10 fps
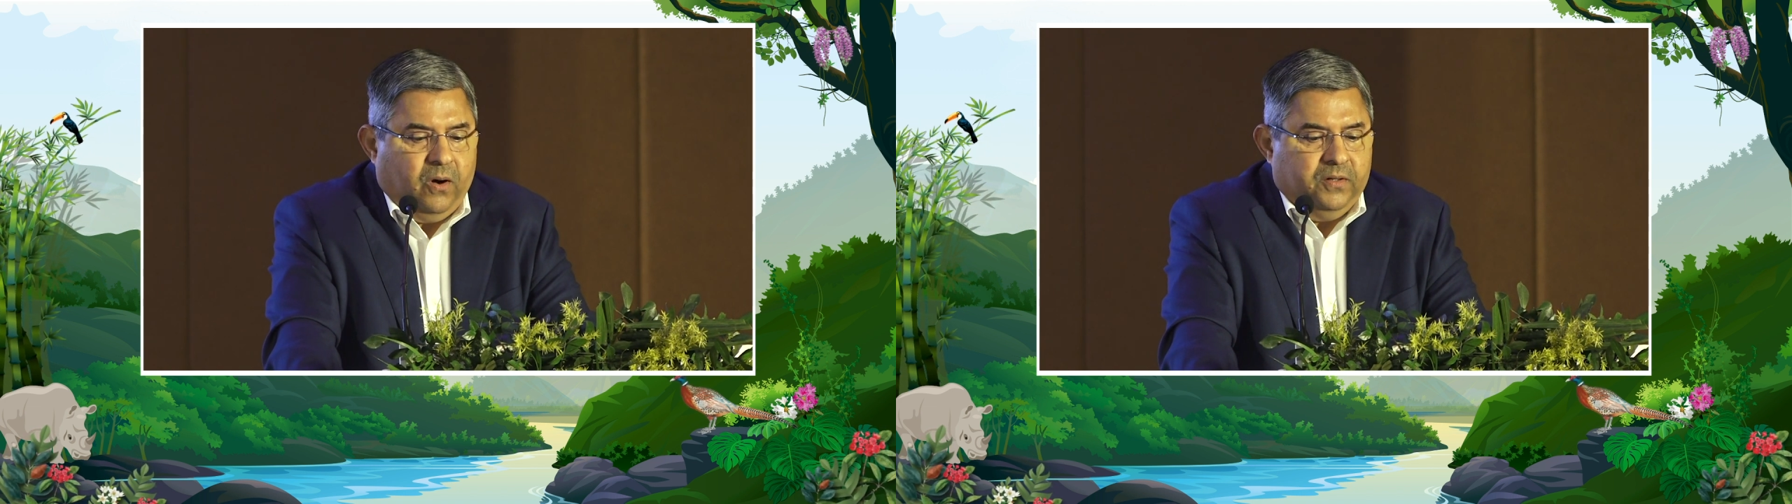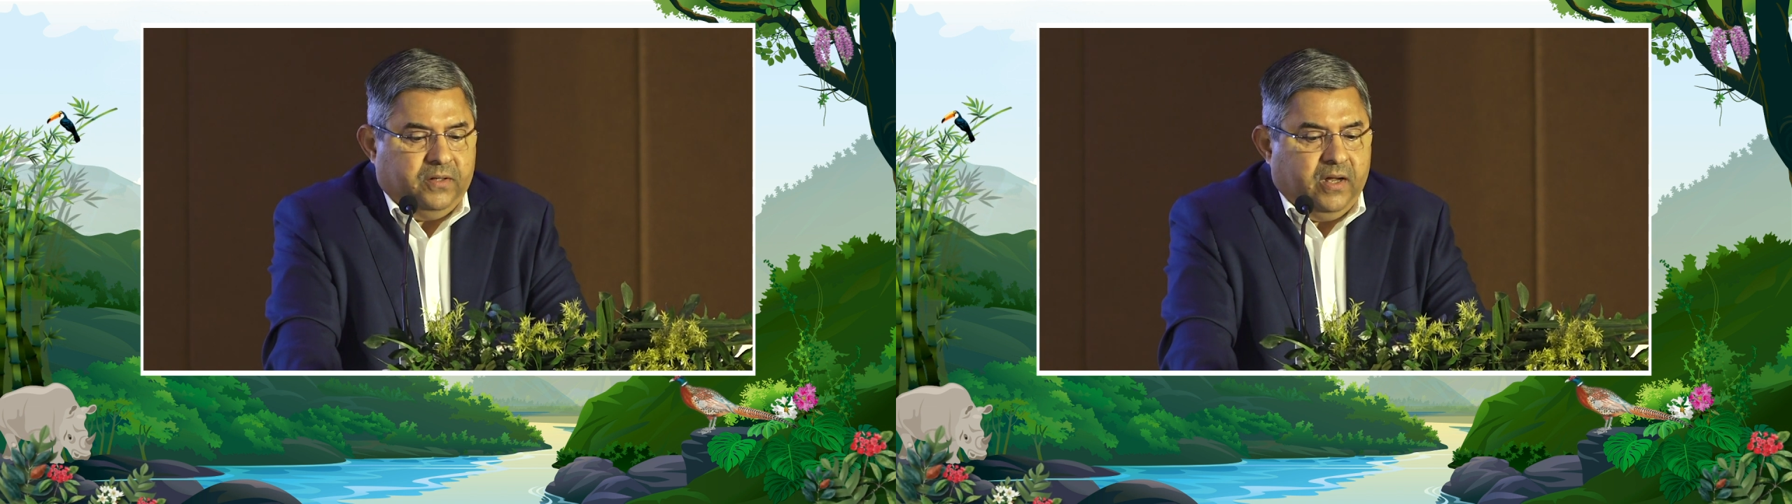
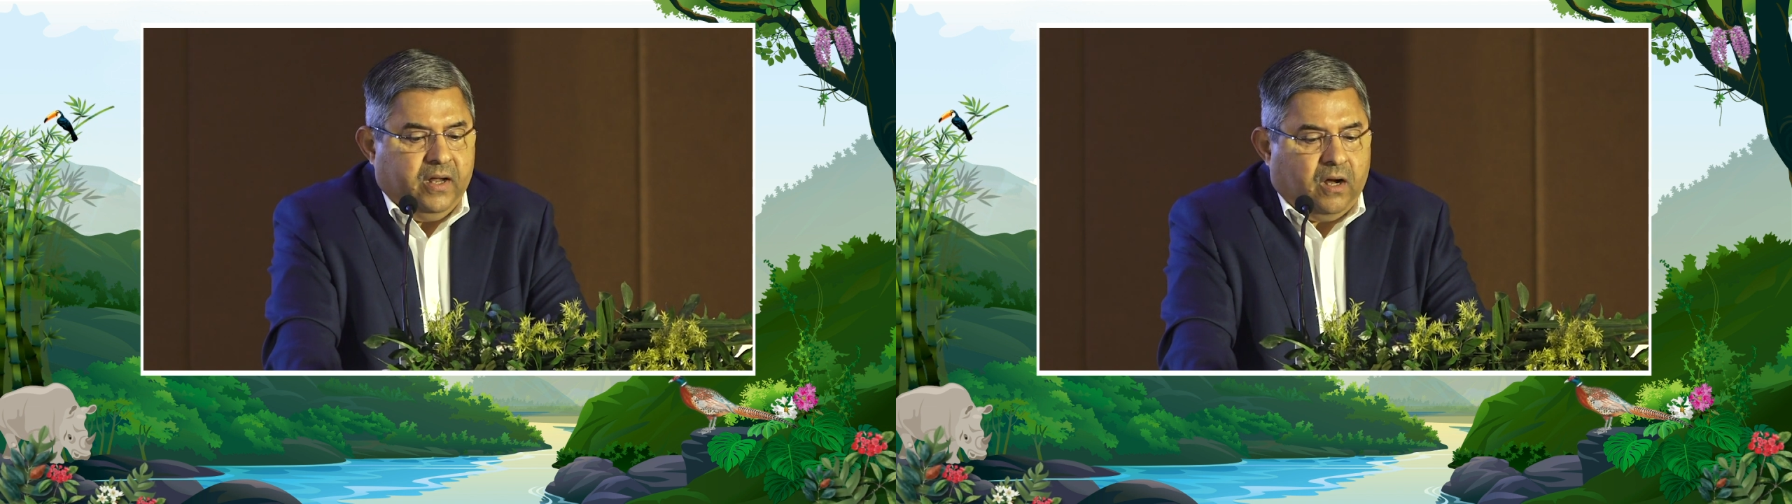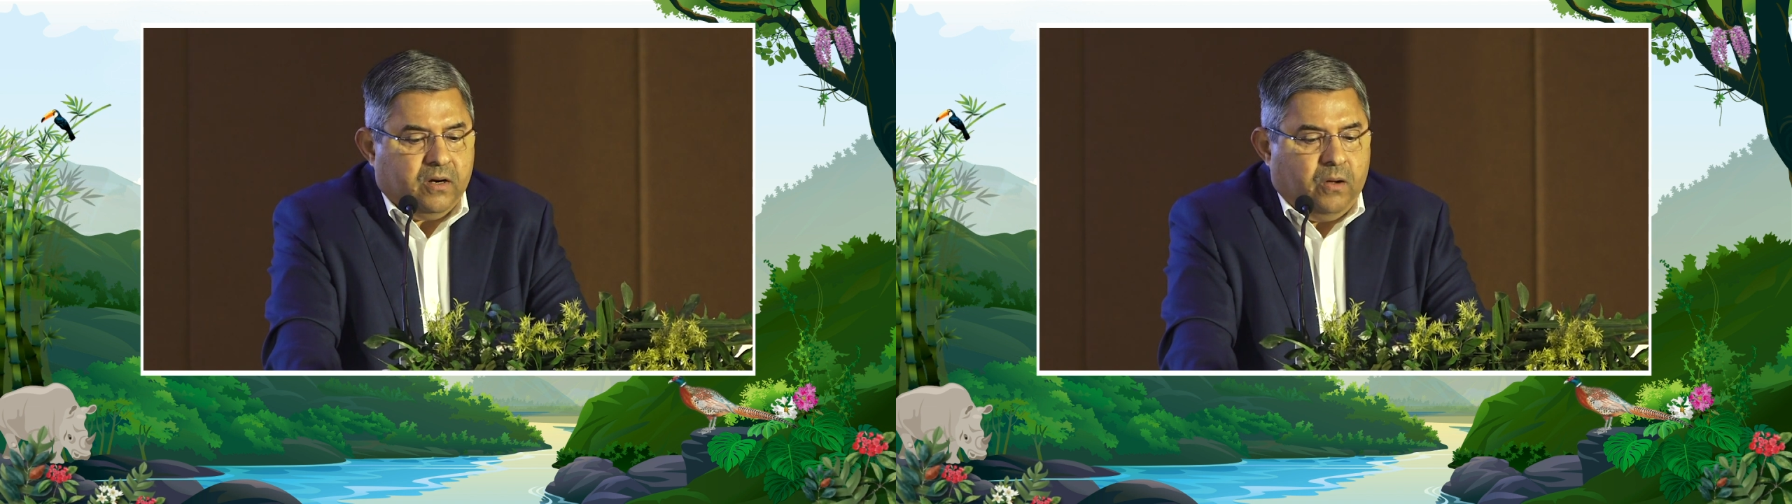on the
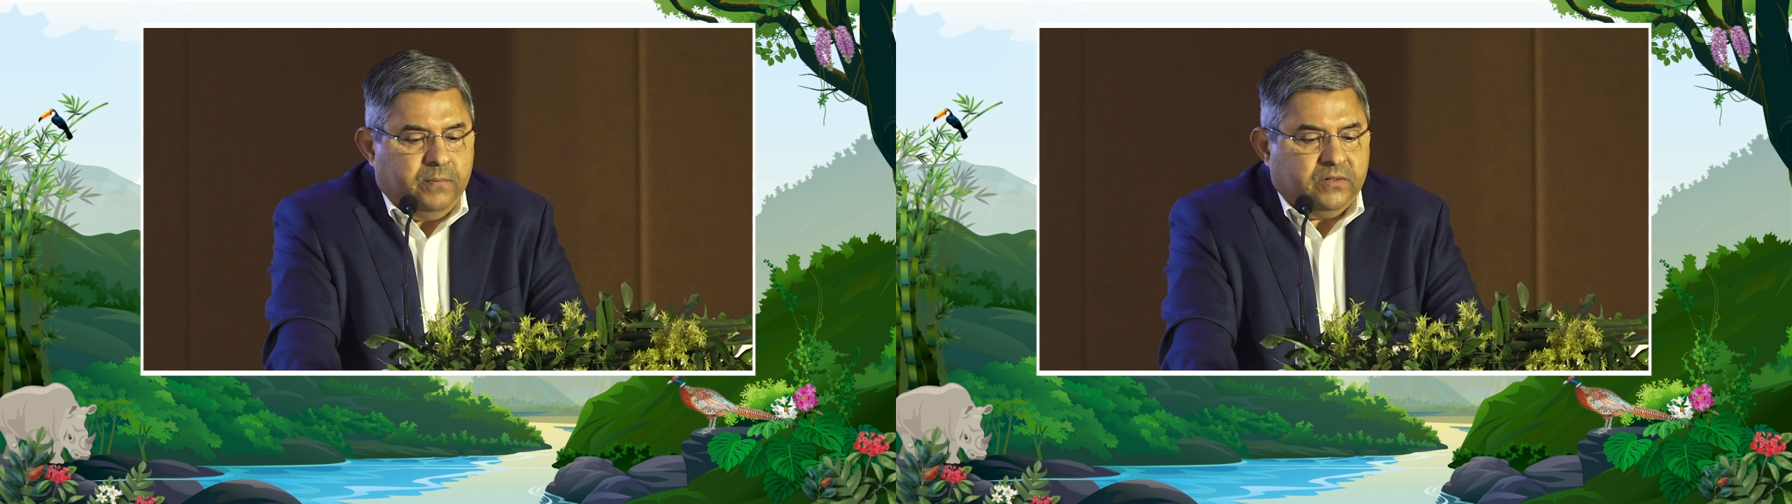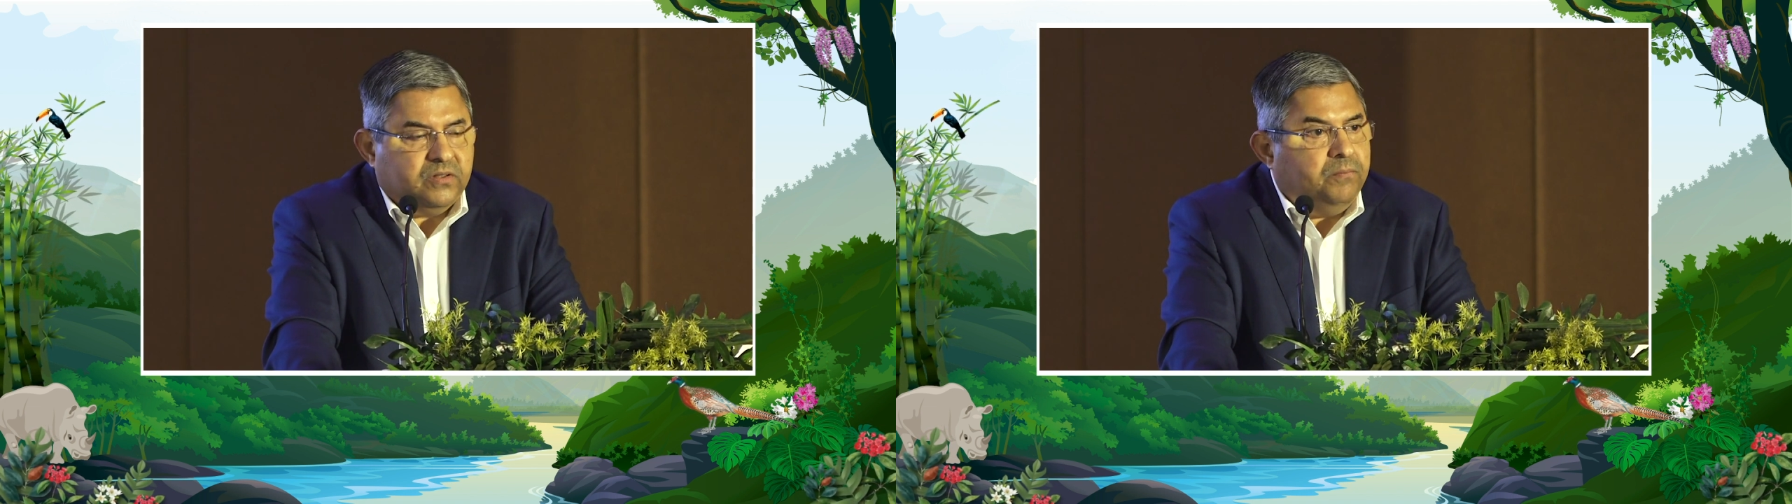
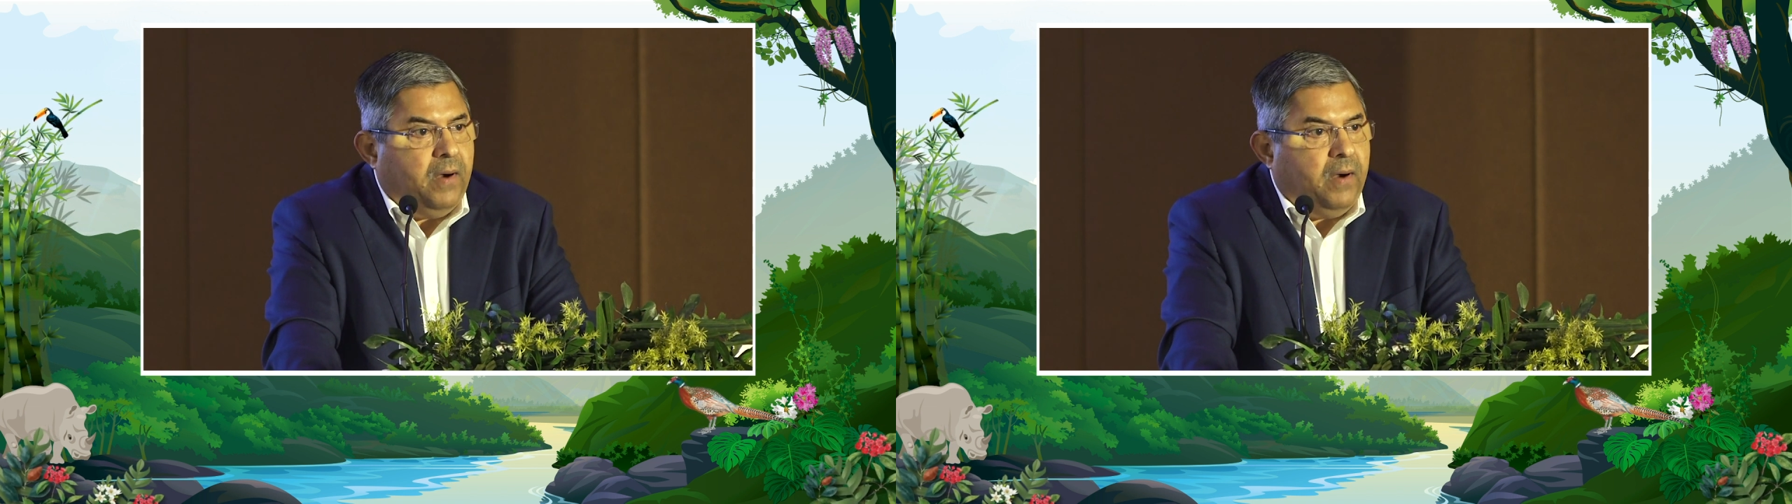economics of